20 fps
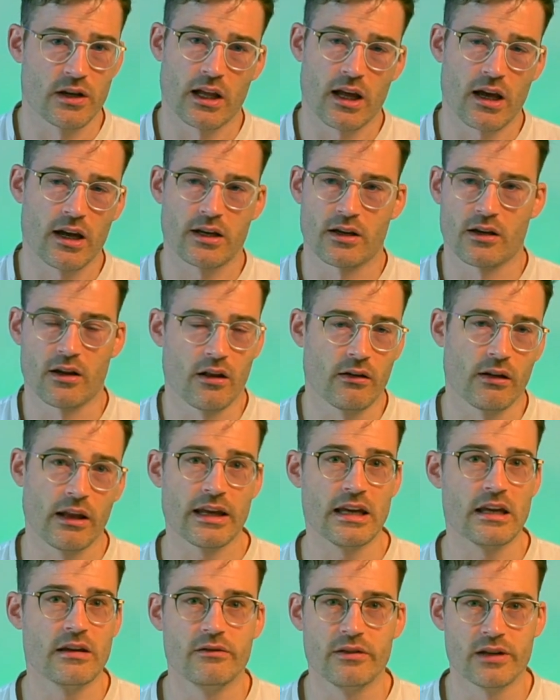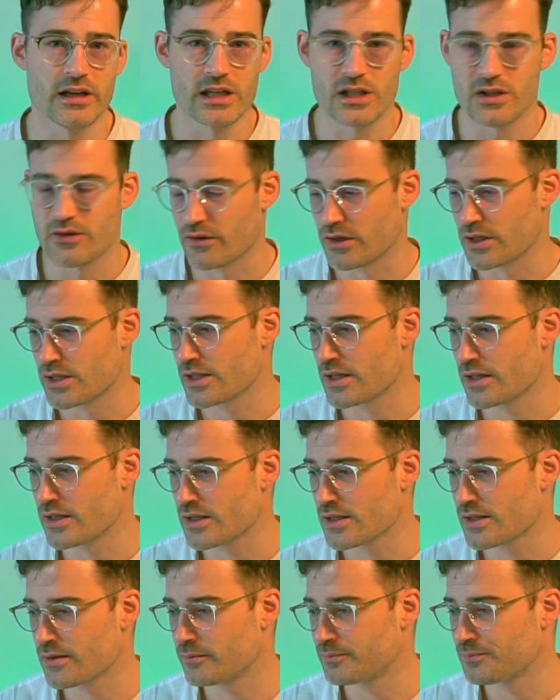like, I don't know, like E Vs, for
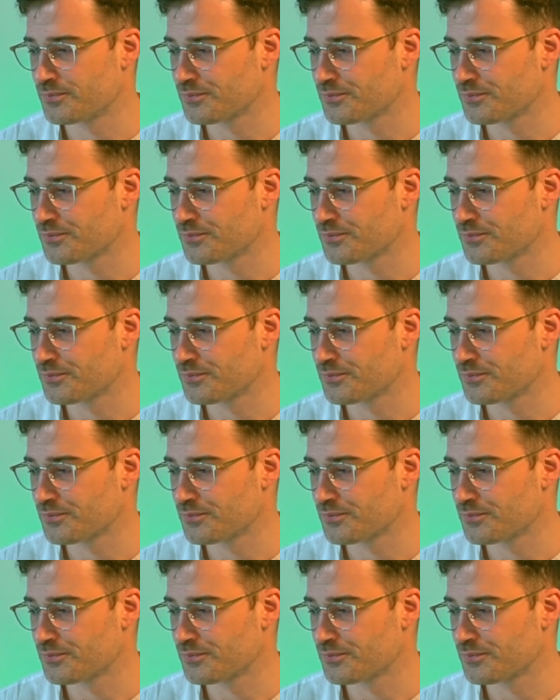instance.